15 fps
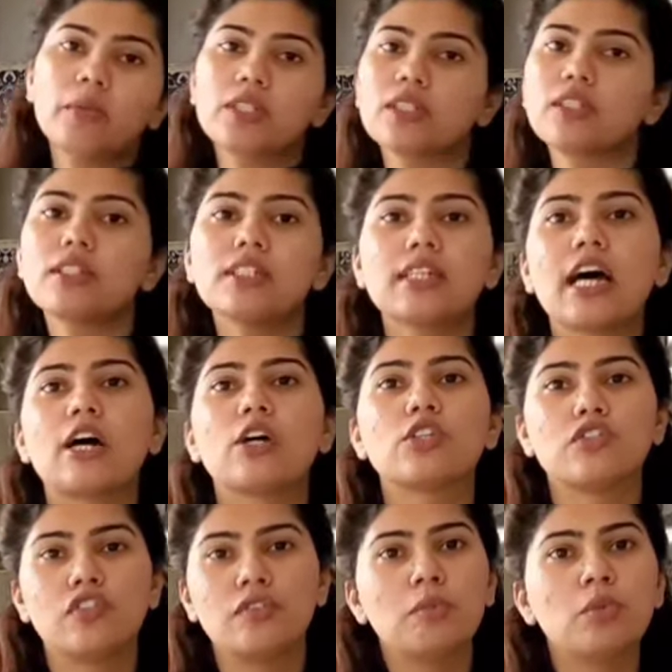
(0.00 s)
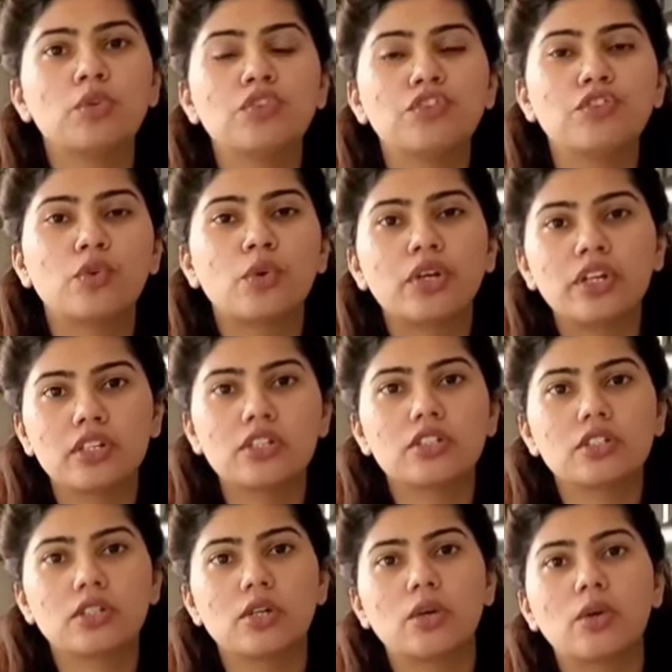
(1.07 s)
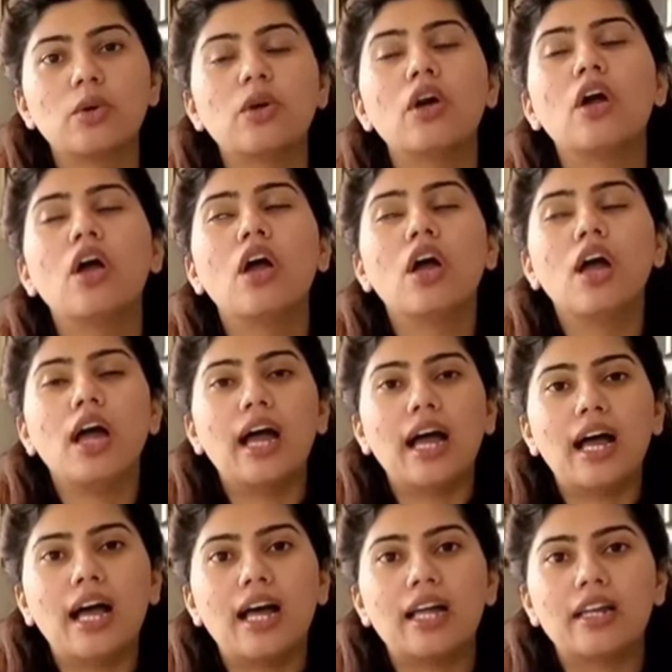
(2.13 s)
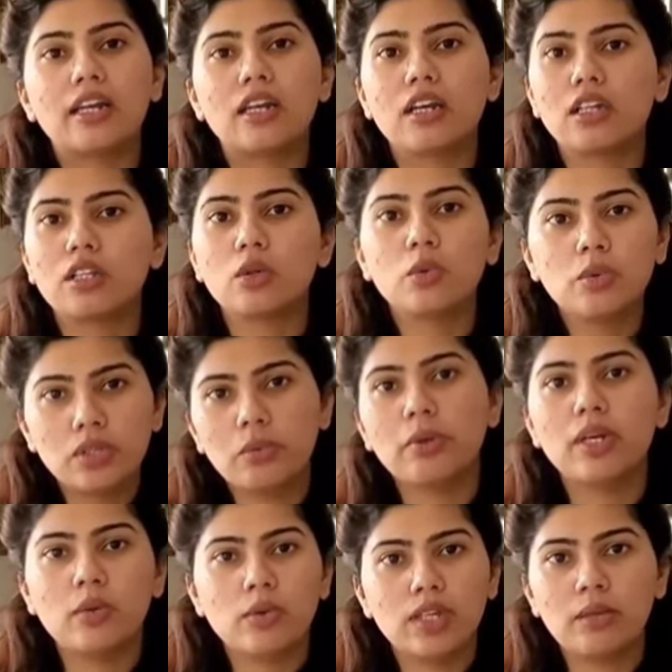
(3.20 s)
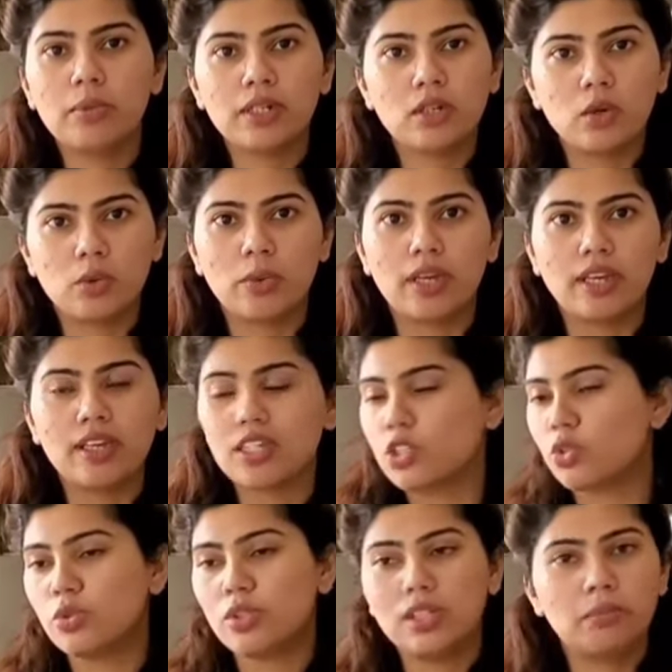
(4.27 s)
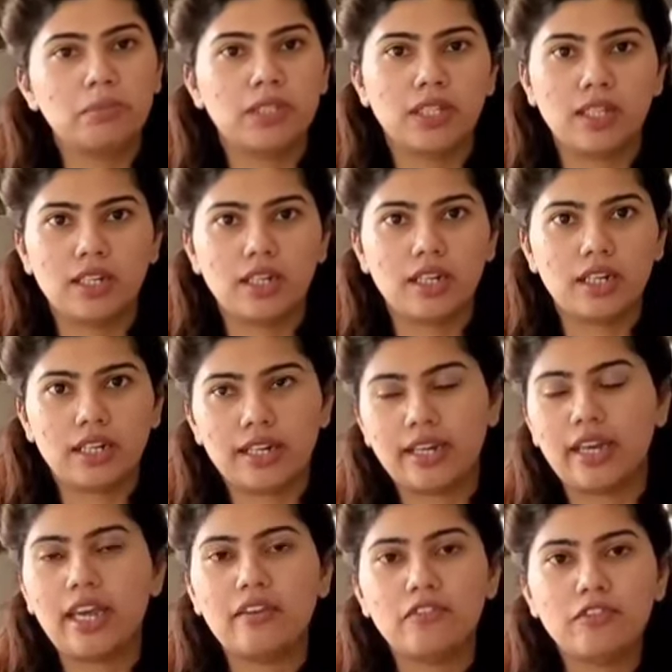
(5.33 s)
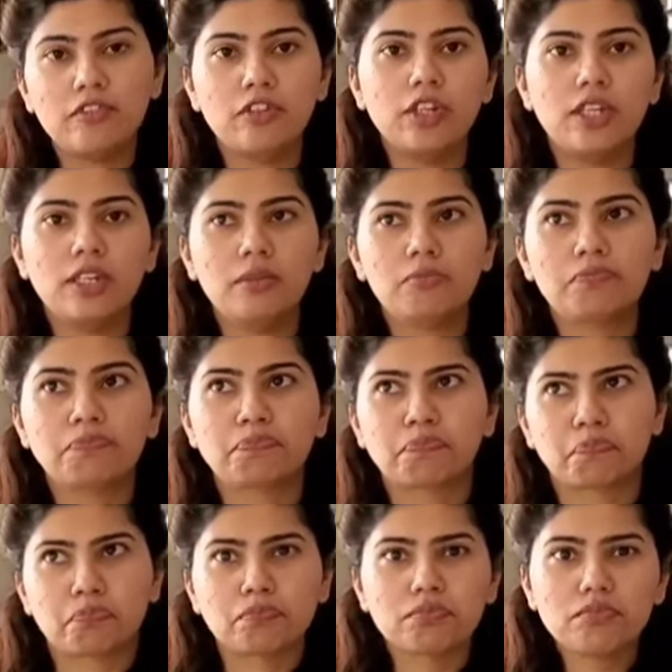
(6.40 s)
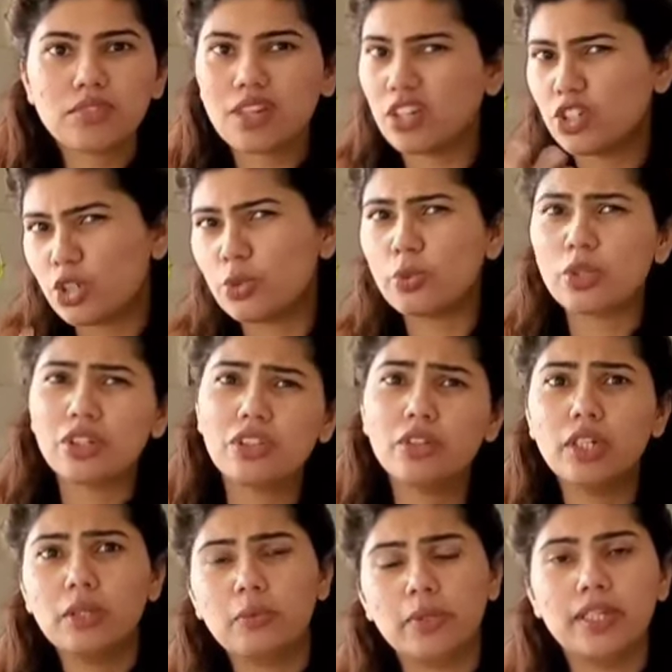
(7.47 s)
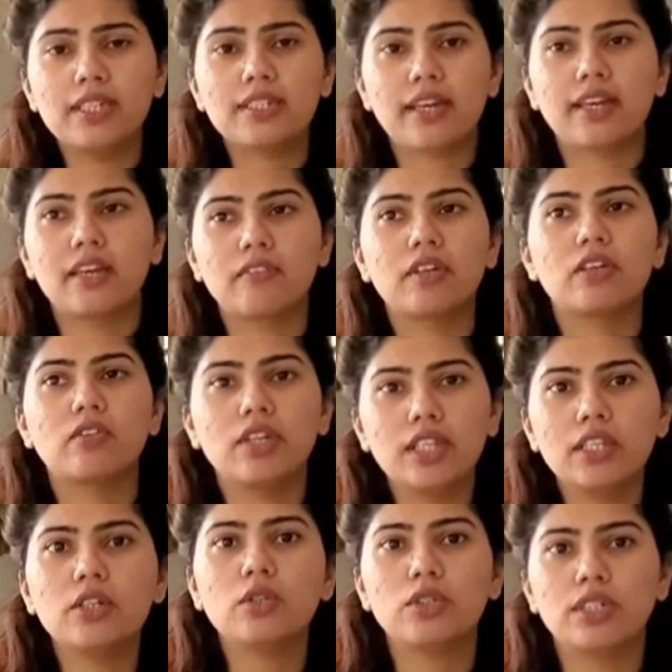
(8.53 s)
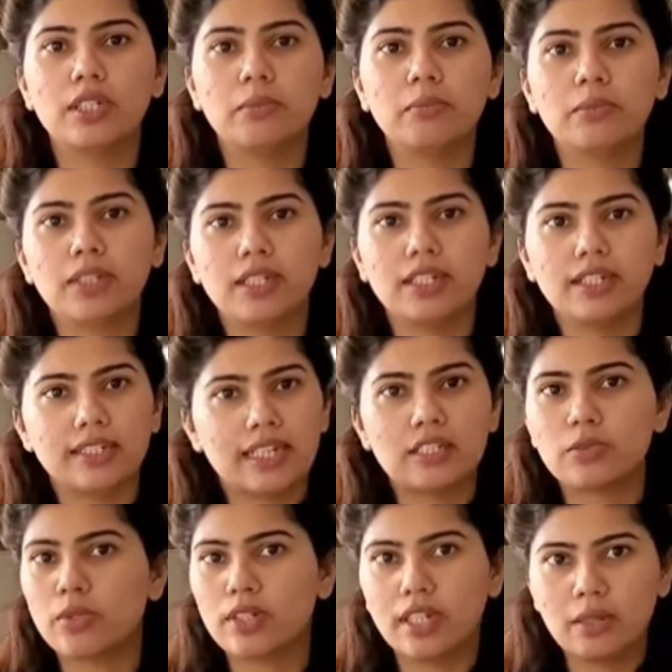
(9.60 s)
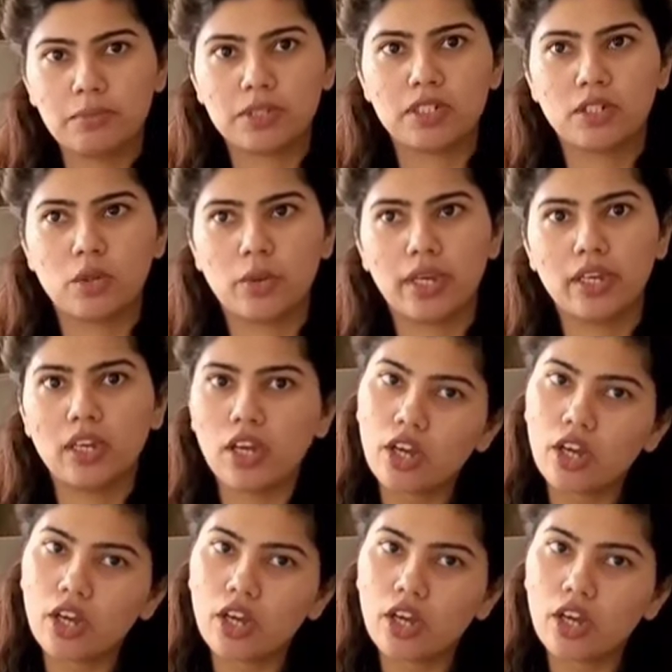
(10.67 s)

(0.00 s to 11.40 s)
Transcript: was in this house when we moved four years ago and the only way to keep it going is to deep clean it like every two or three weeks I give it a really good deep clean and that's what keeps it going